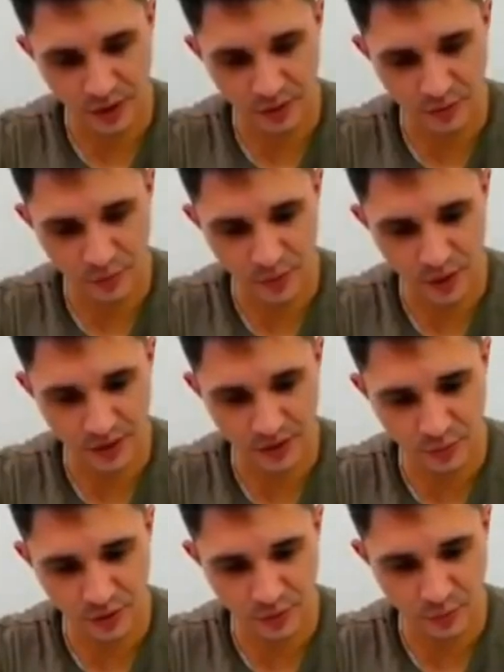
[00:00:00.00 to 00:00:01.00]
even paint
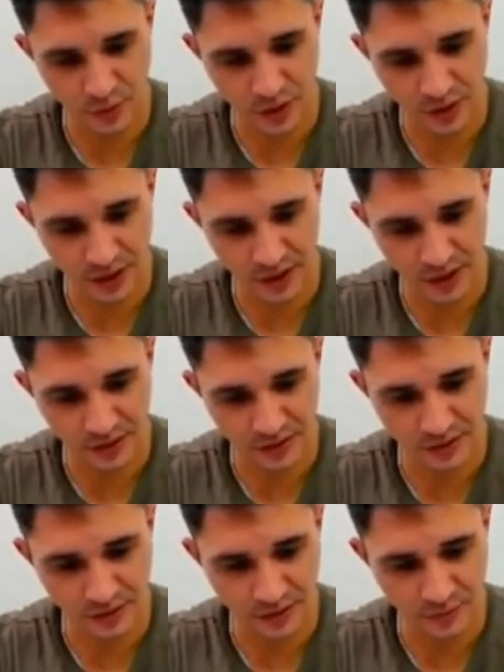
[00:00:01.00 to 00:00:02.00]
them completely like
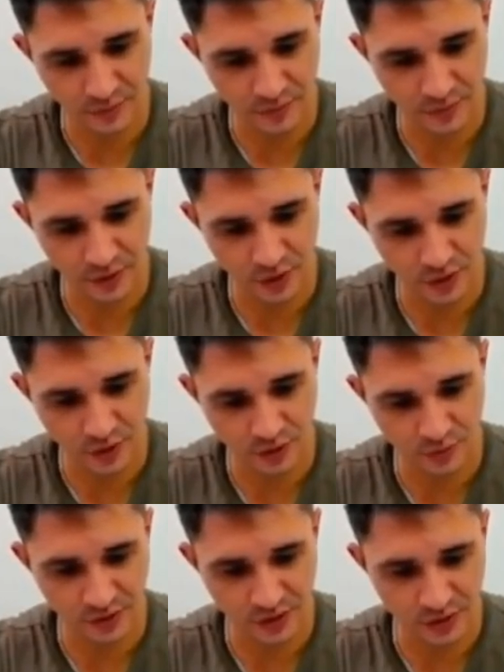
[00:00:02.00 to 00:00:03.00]
this,
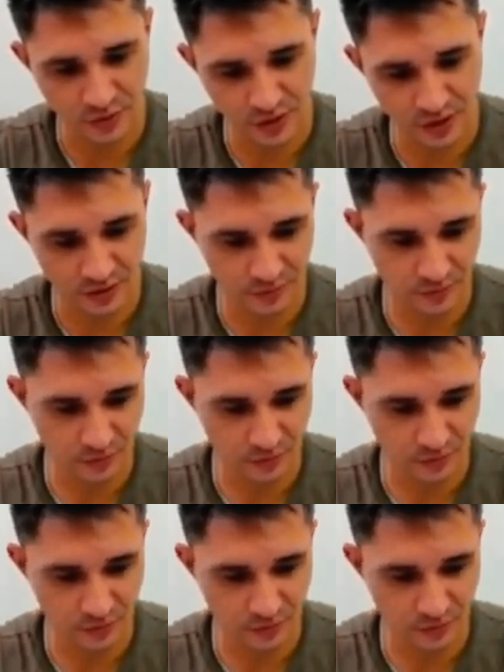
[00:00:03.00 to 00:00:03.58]
along with the grid.